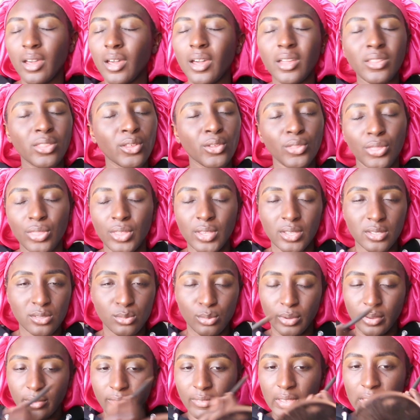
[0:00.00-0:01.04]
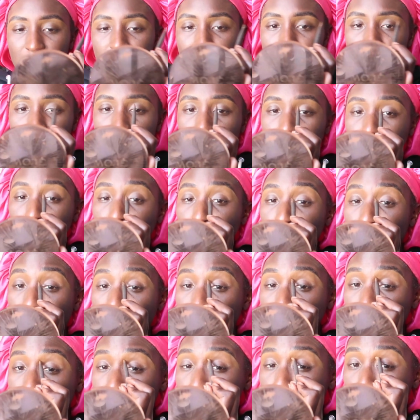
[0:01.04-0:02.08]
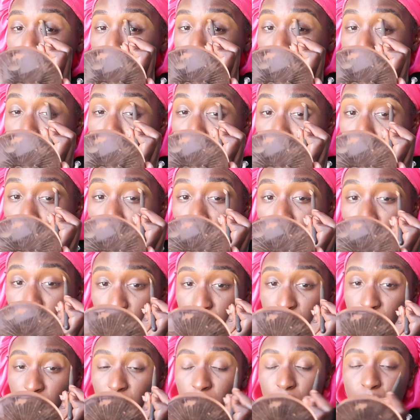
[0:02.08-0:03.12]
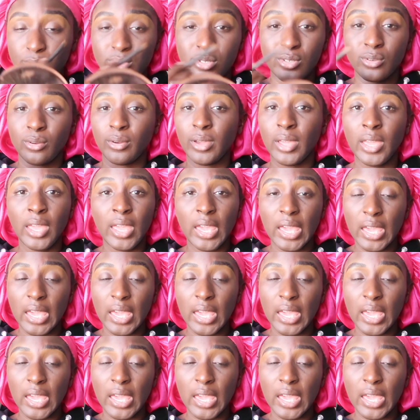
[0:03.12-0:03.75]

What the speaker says: Other things were events that you were required to go to.